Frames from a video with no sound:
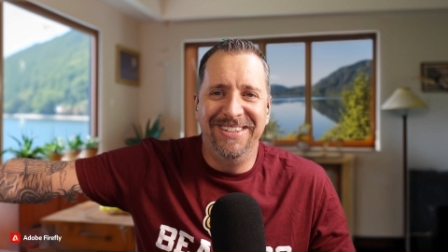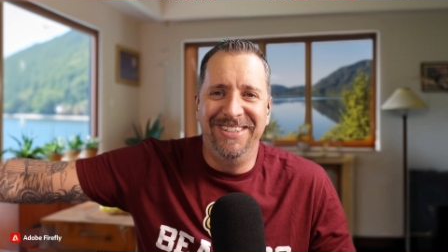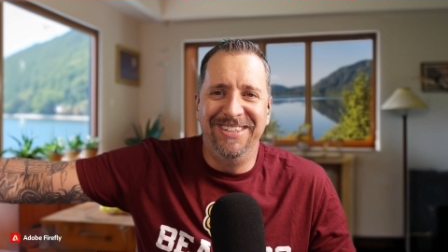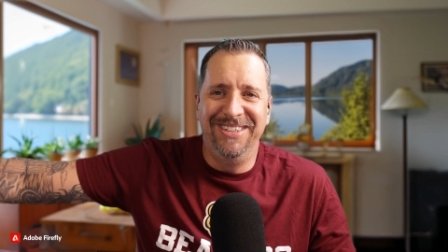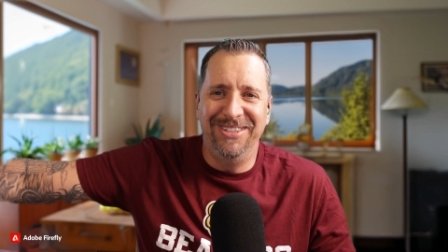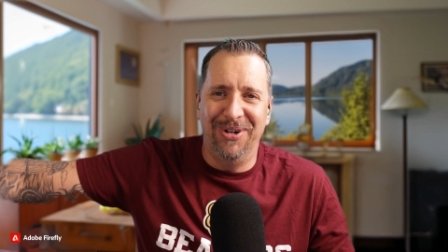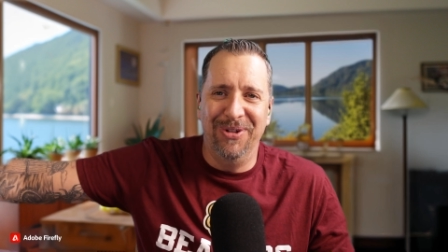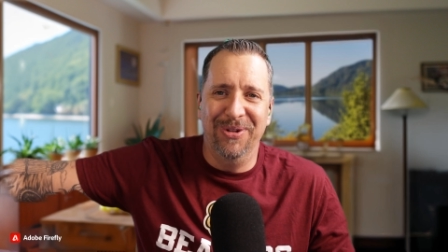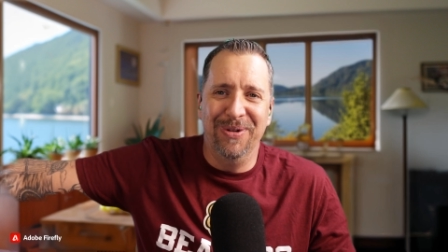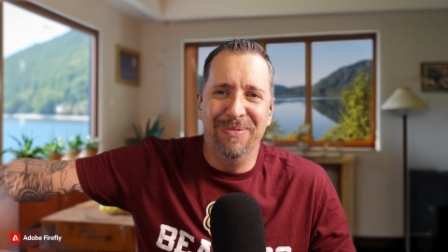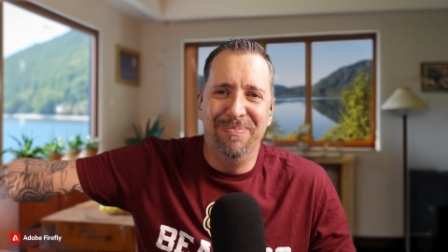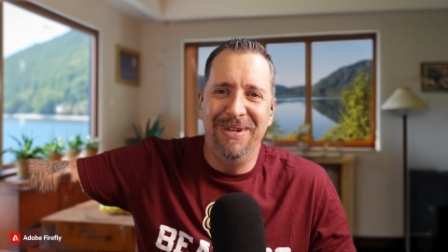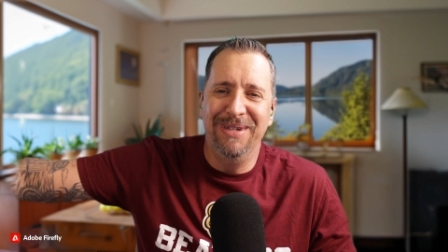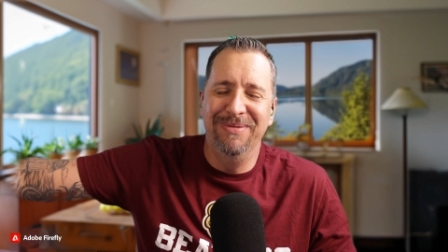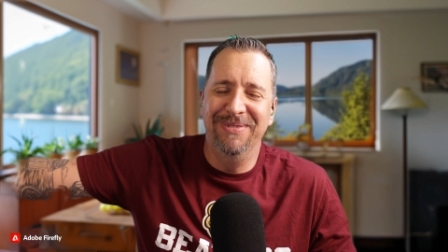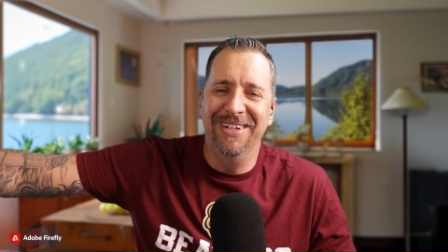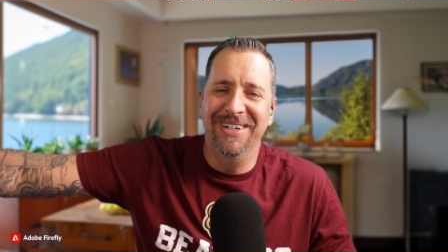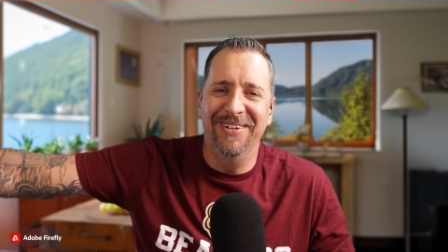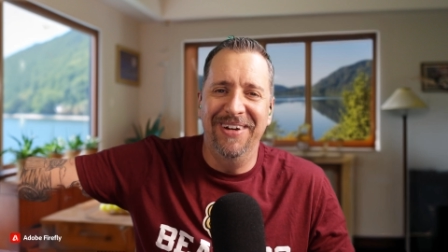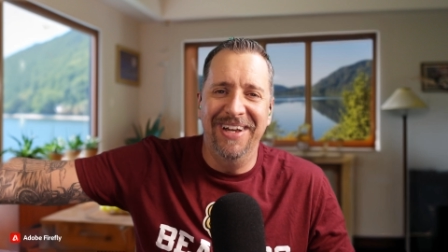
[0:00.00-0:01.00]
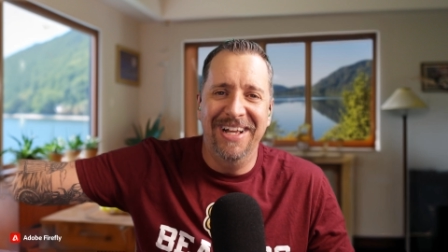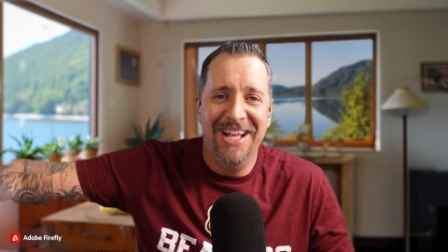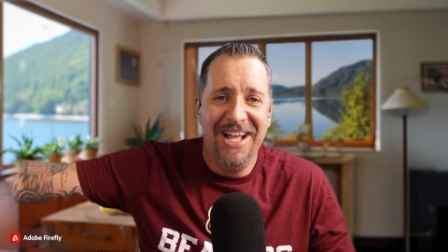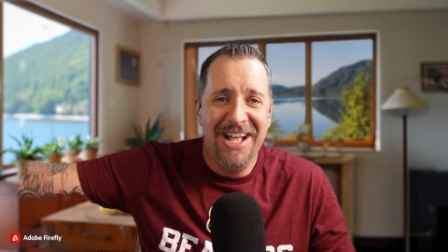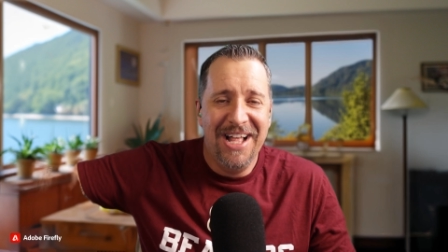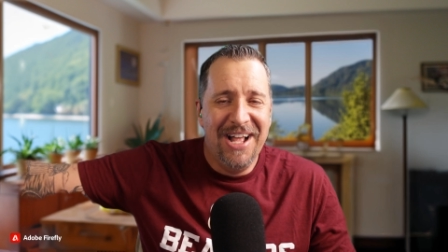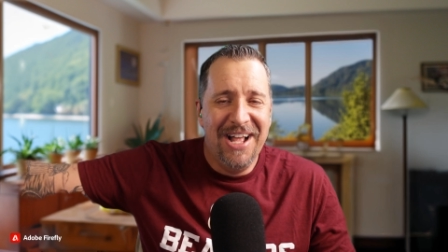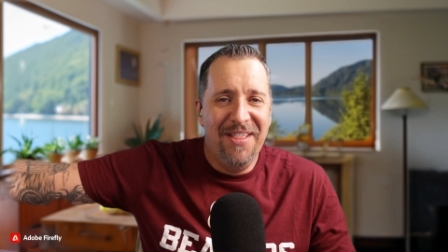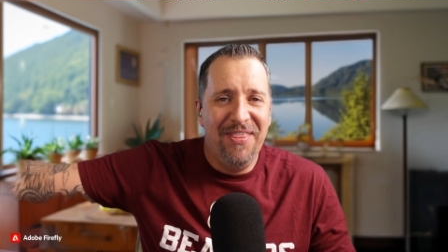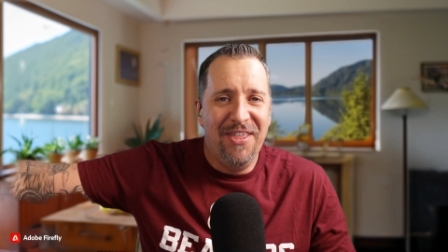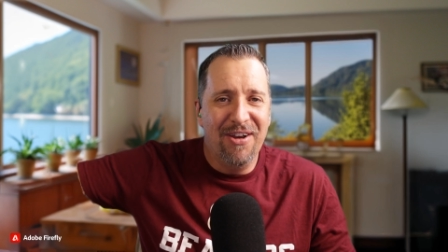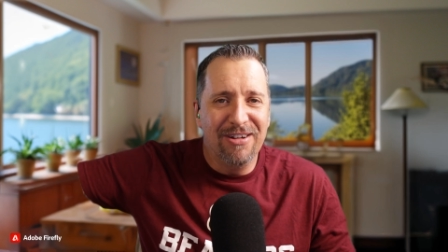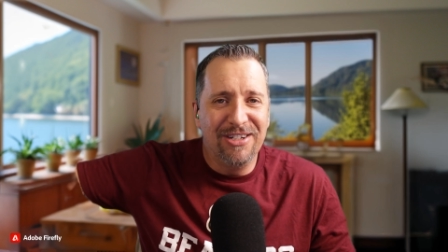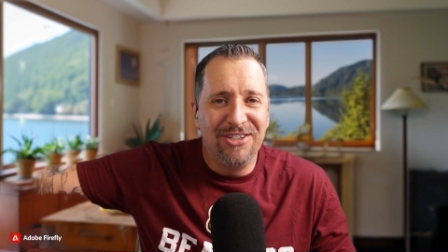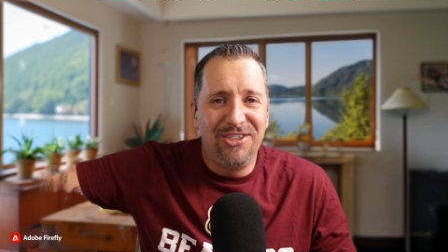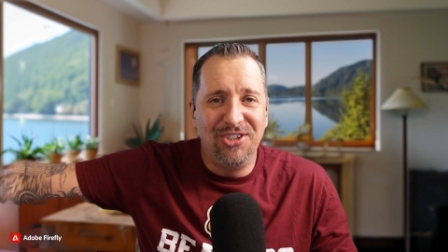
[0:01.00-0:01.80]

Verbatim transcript: solar bee. Anyway, they're a